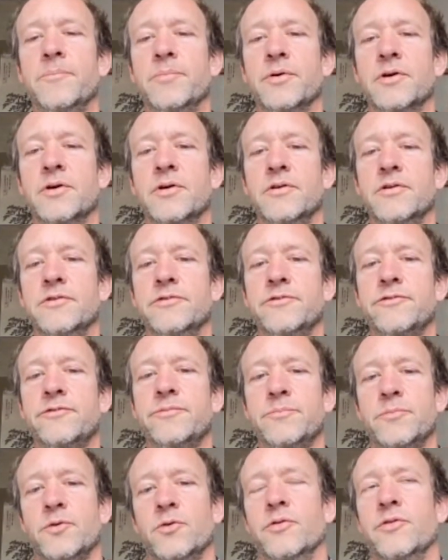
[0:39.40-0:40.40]

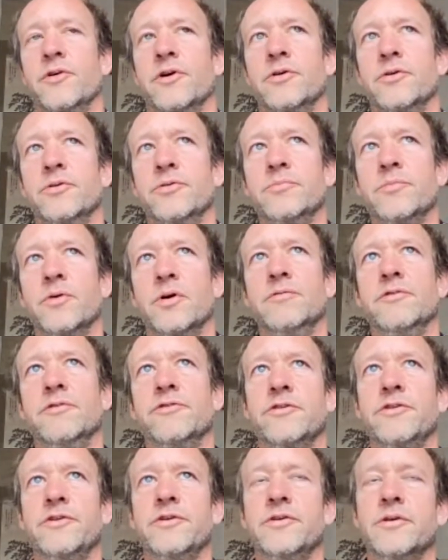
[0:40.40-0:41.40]
Because although
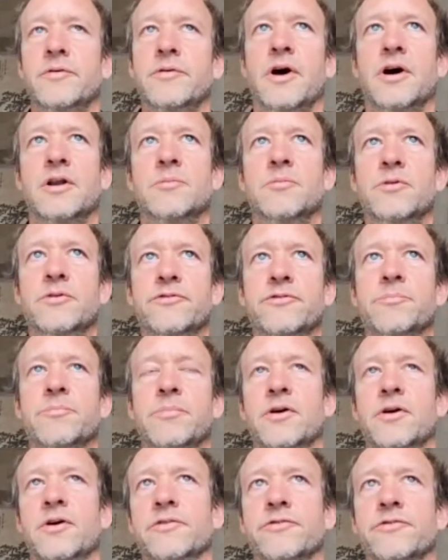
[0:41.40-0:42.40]
obviously animals
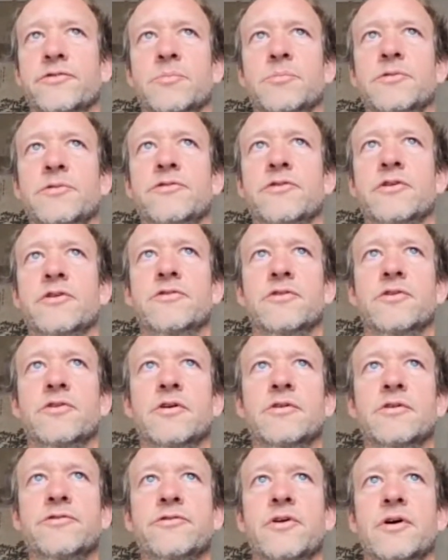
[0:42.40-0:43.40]
and plants can be said to
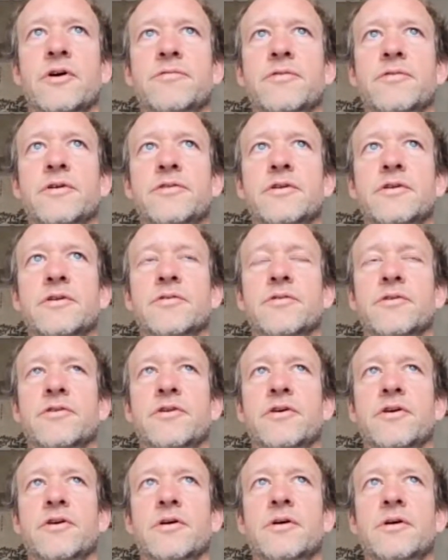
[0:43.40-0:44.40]
know stuff, I think
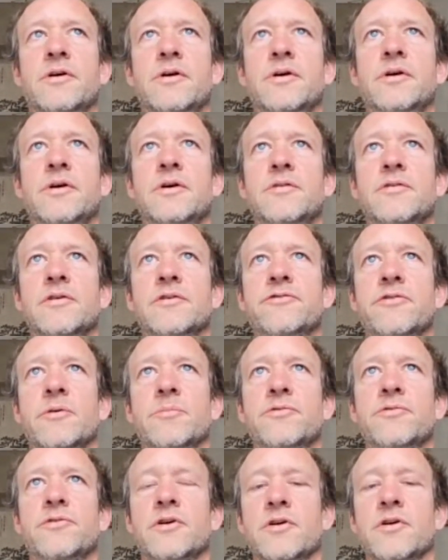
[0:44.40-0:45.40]
that there's
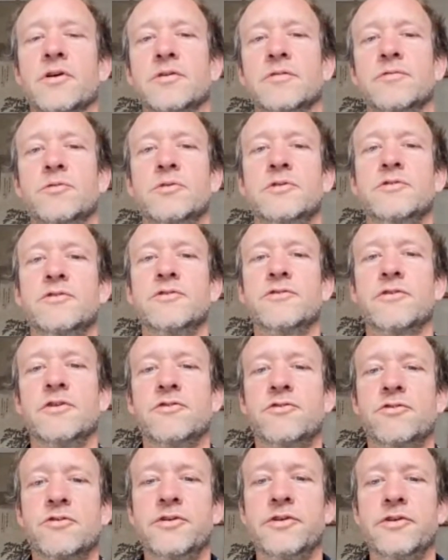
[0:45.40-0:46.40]
something kind of
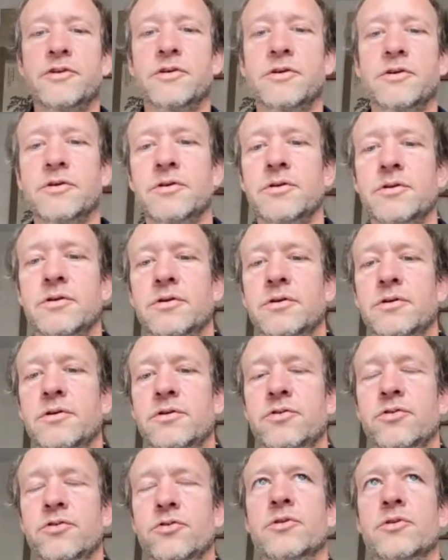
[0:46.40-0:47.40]
quintessentially
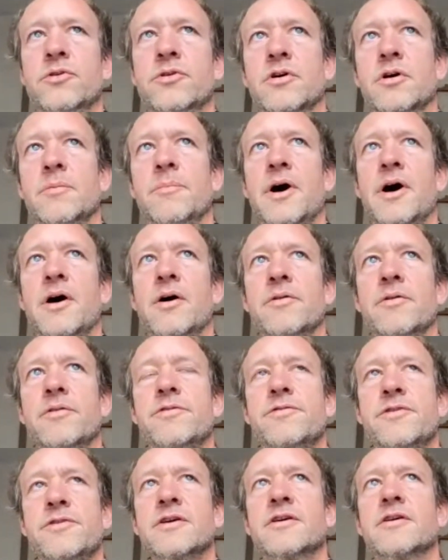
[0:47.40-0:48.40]
human
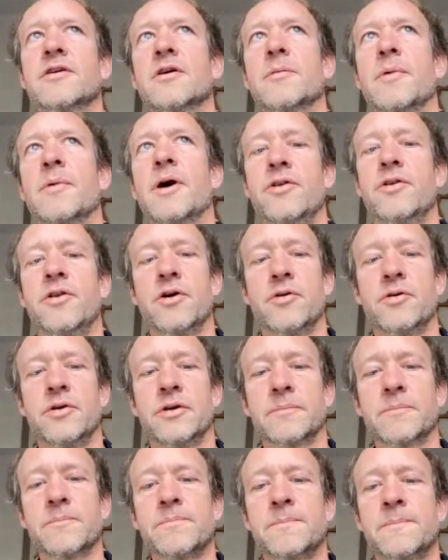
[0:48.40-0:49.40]
about thinking about
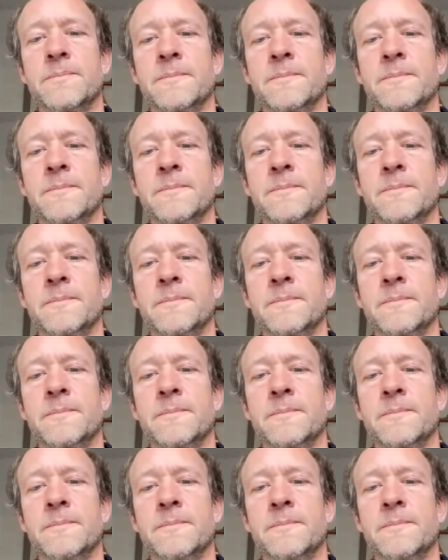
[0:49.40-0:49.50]
knowing.